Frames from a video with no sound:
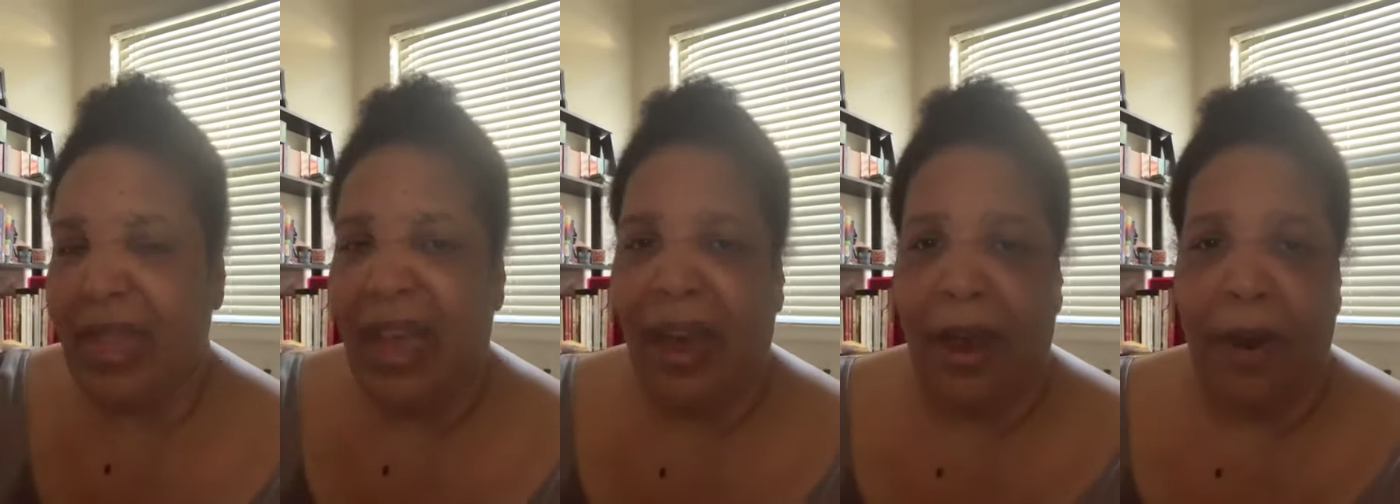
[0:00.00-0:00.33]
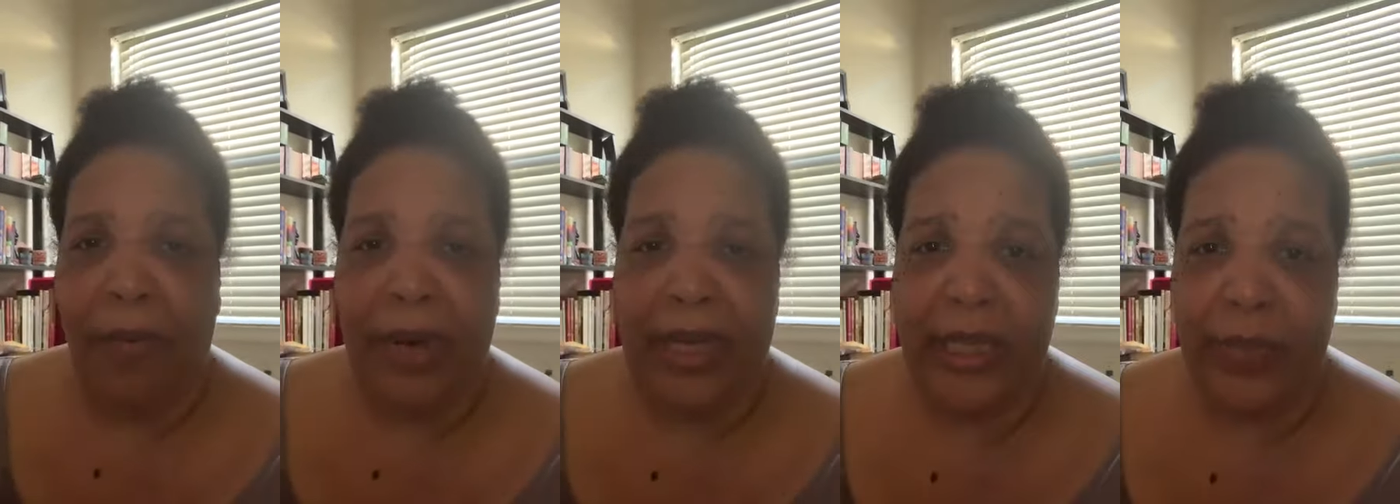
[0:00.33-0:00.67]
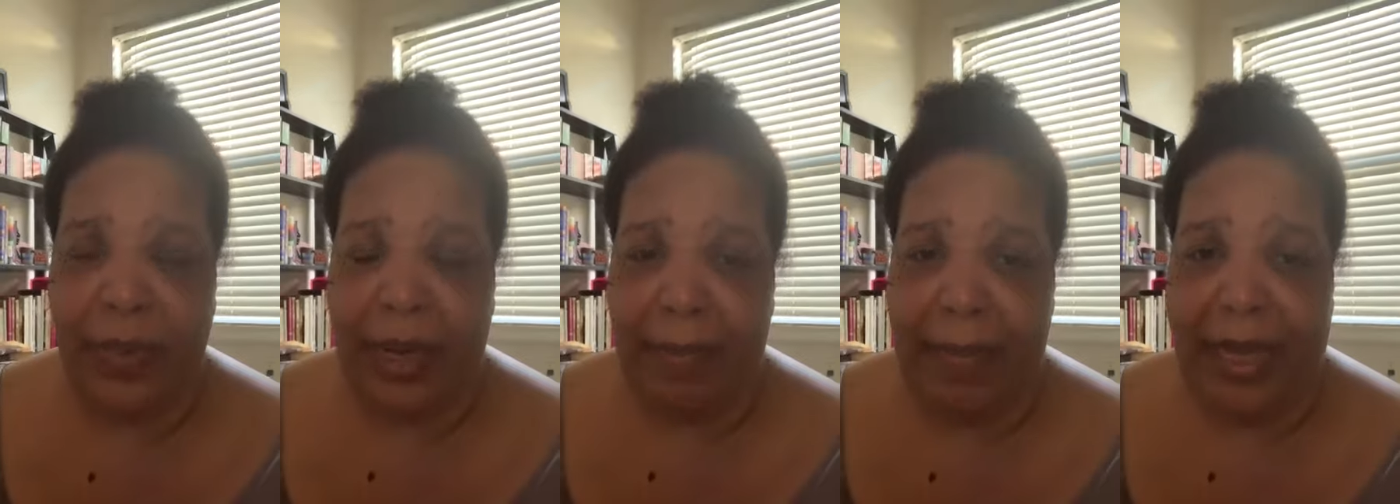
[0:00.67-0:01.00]
I always
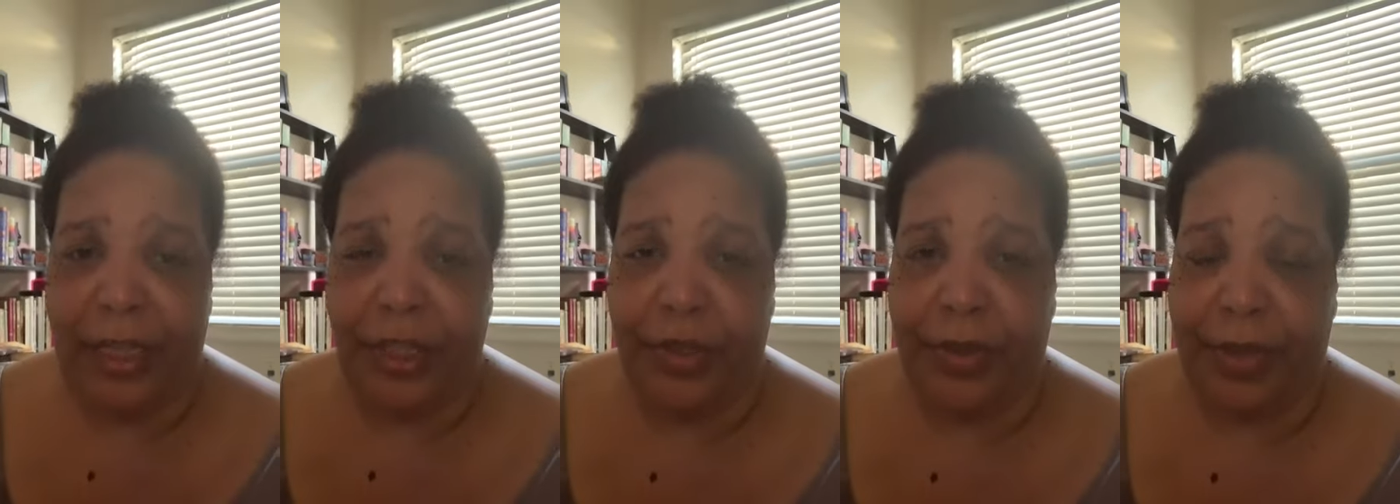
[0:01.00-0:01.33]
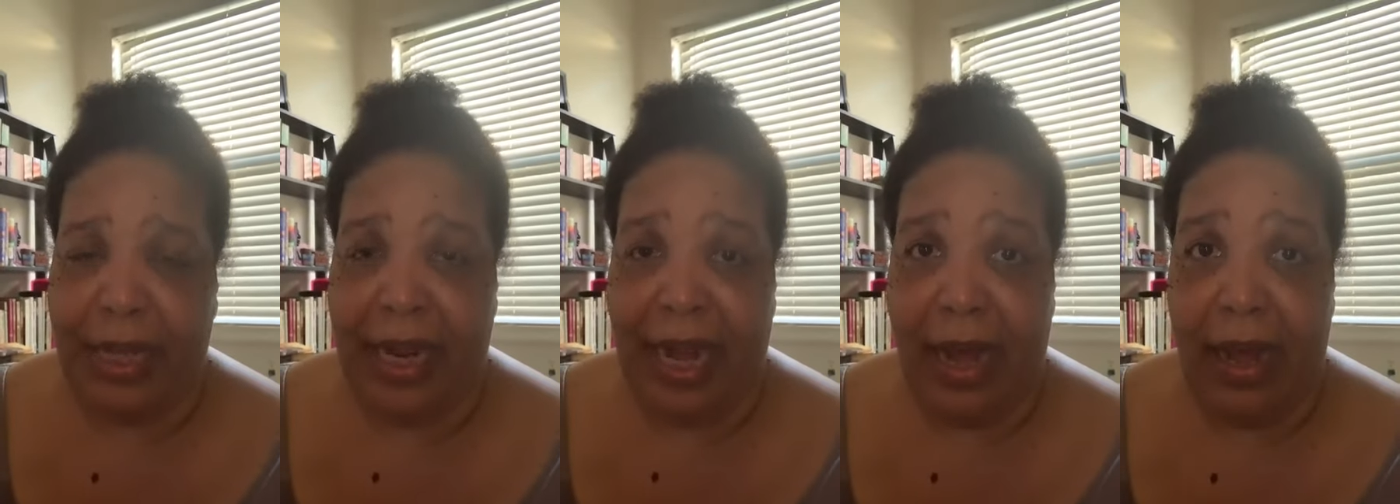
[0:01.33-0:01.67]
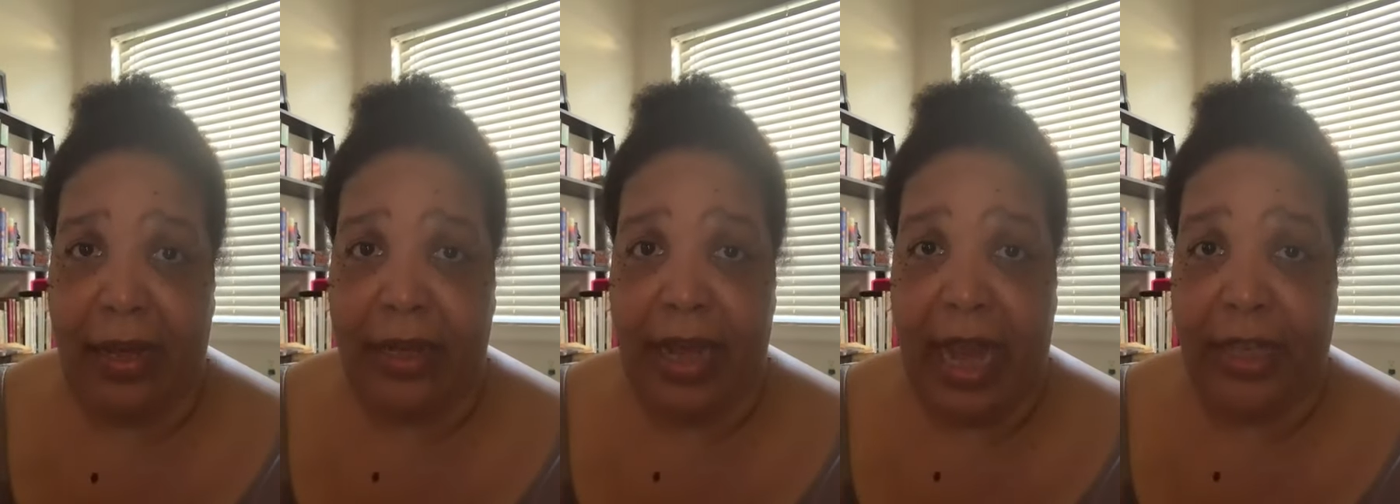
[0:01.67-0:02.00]
want to make sure that
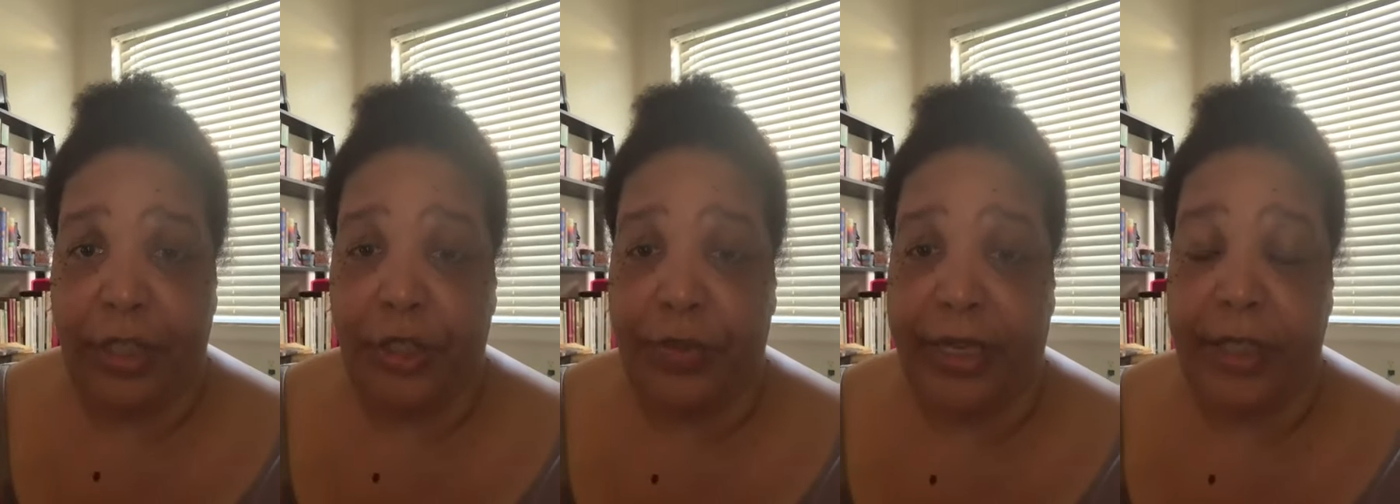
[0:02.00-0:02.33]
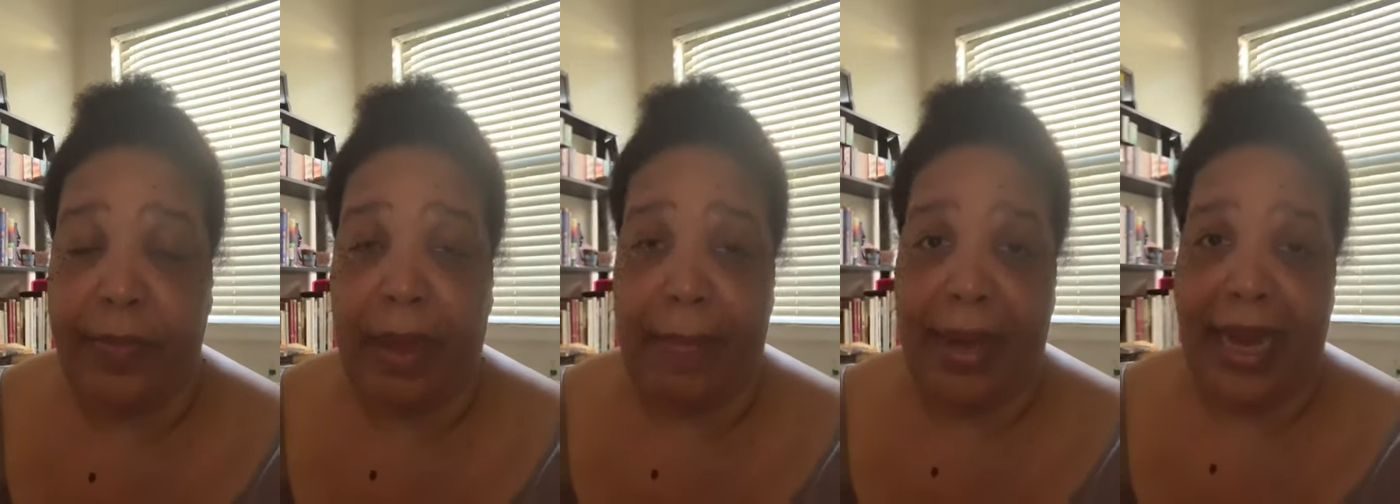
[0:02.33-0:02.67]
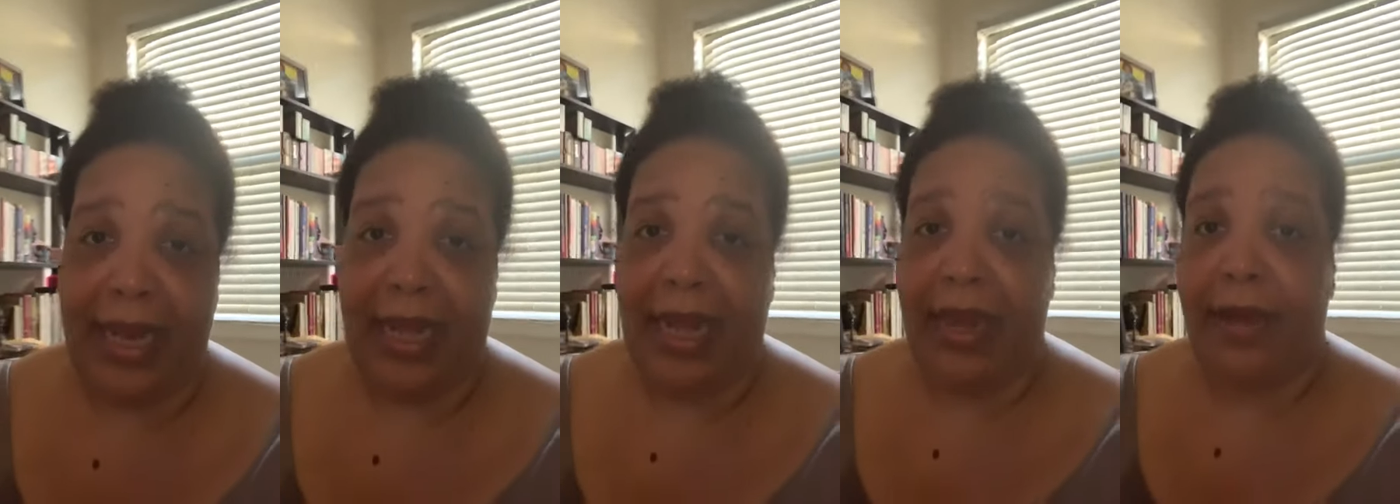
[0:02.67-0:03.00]
I, I stretch my
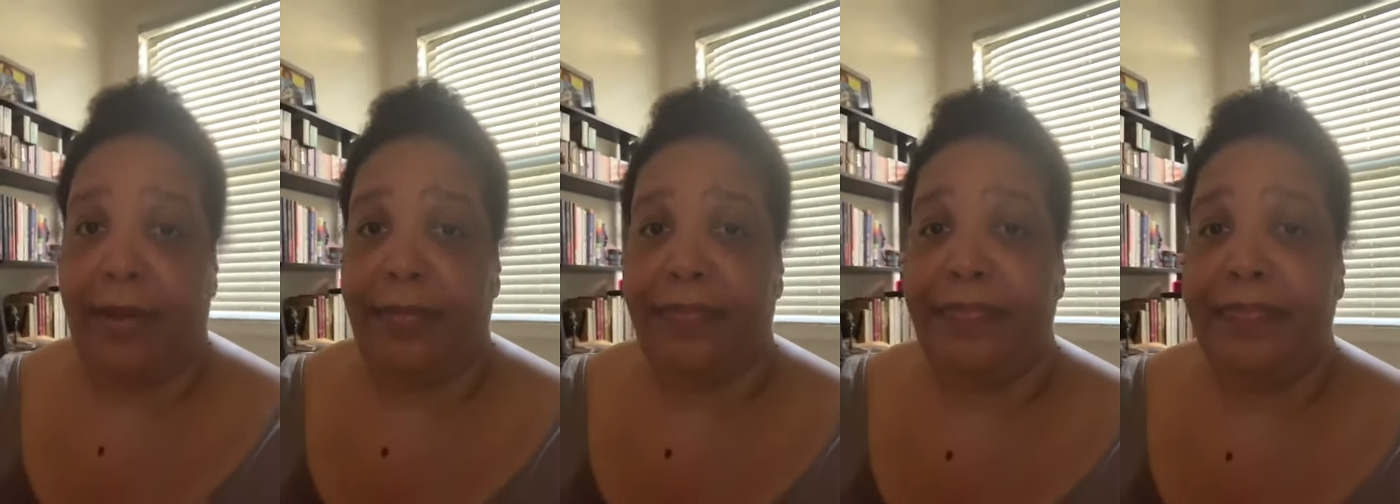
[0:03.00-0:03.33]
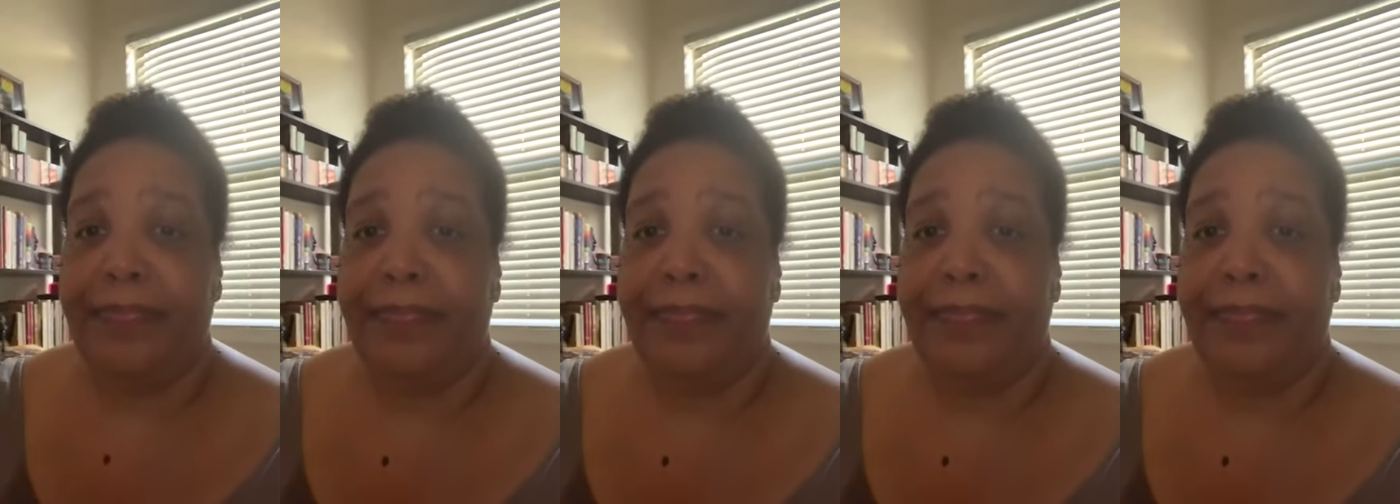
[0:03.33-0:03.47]
body out